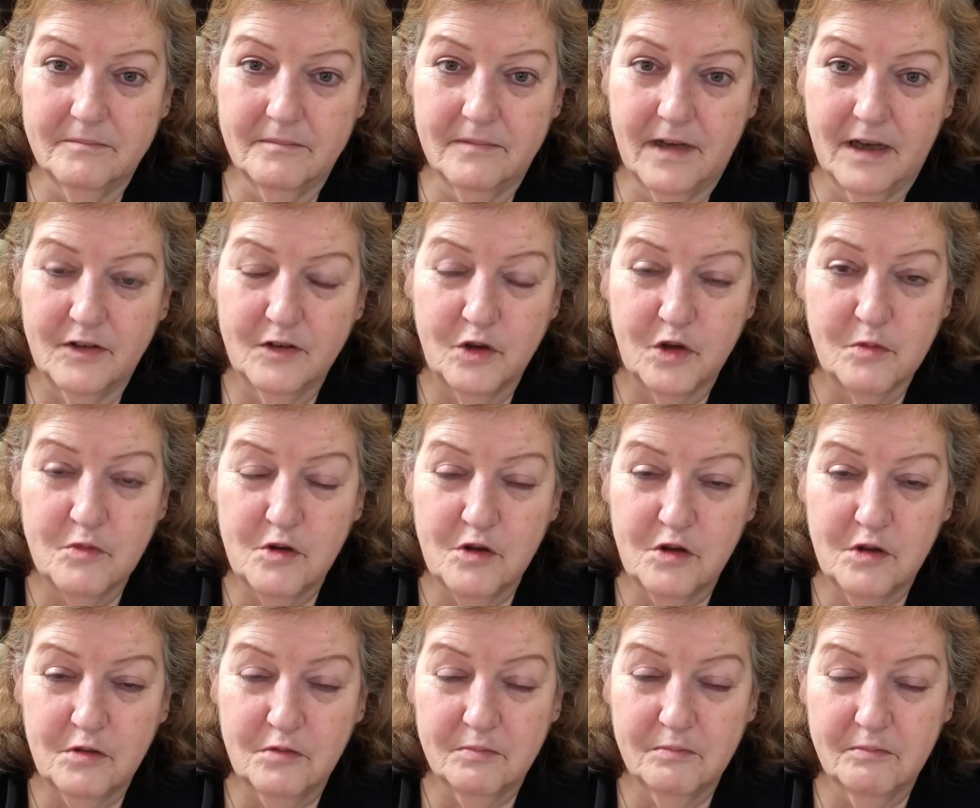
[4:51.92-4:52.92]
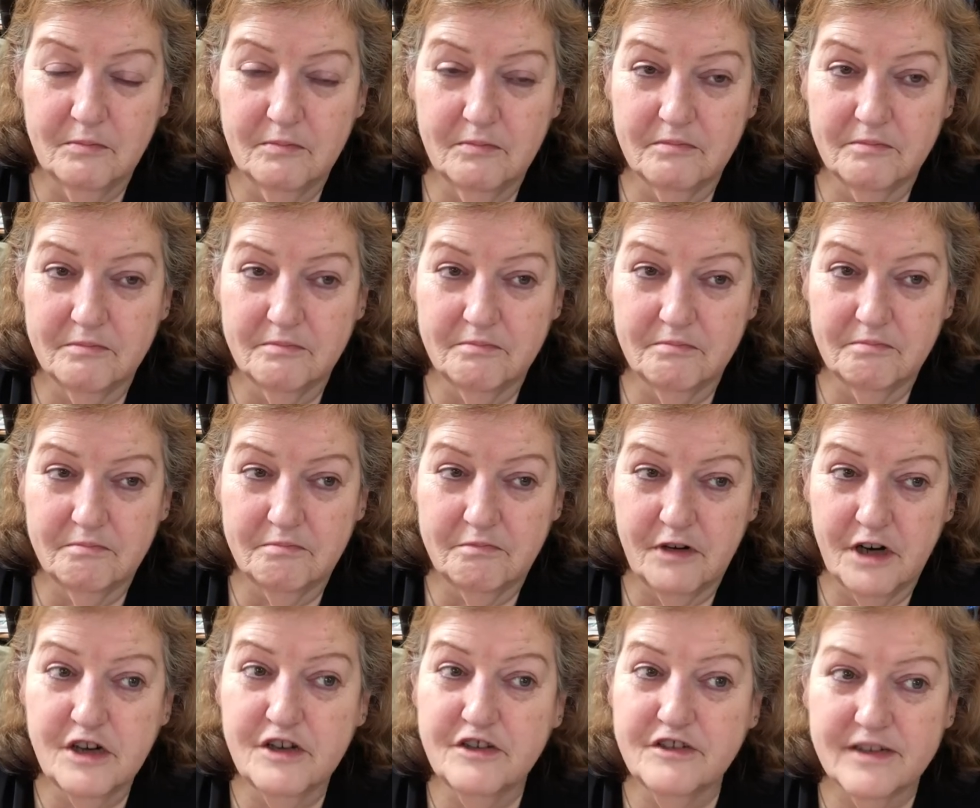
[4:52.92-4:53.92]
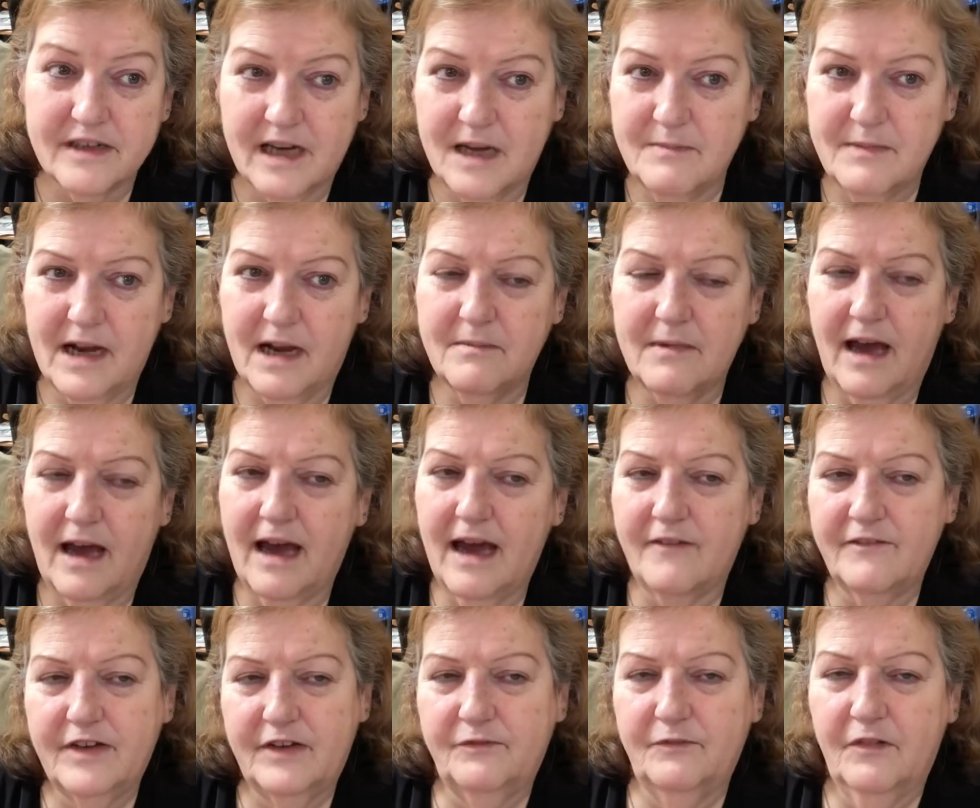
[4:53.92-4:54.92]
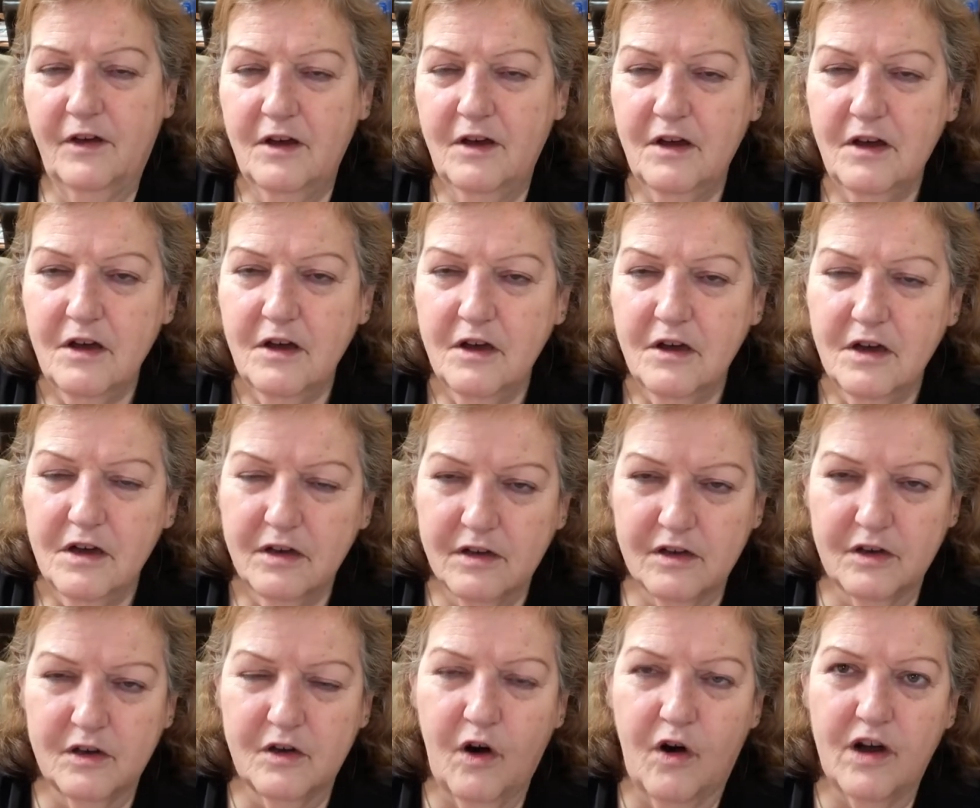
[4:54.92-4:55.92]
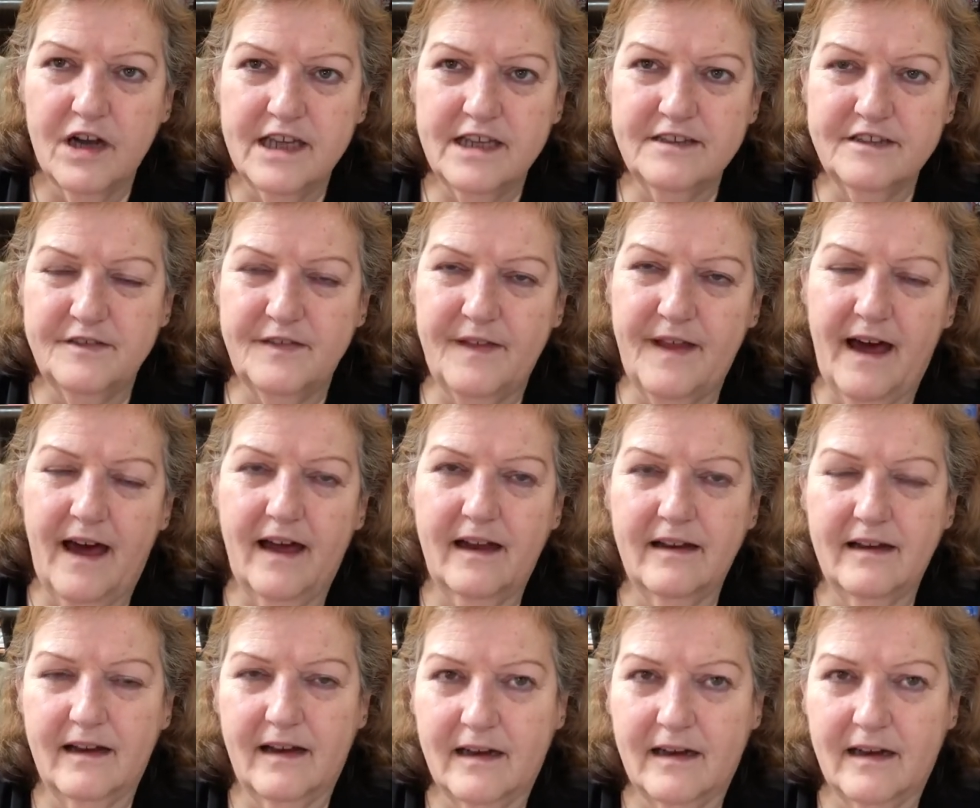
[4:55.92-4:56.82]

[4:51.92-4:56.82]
a normal person. I haven't gone into that.